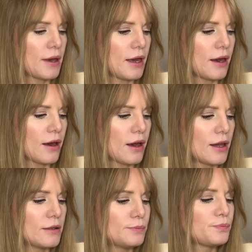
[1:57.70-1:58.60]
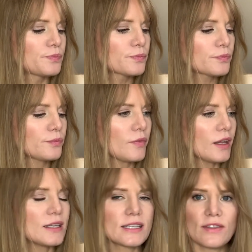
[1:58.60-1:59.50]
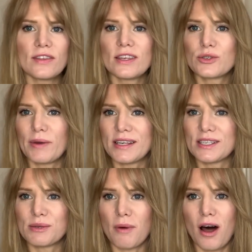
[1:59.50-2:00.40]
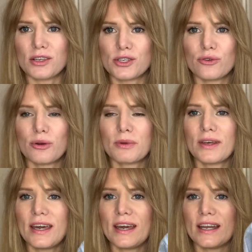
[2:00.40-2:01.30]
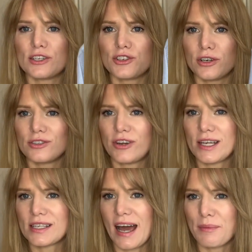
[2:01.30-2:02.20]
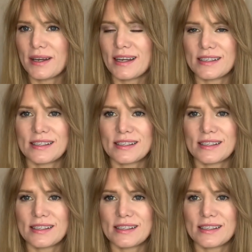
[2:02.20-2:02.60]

and said that this ran small. So normally in a shirt dress, I would get a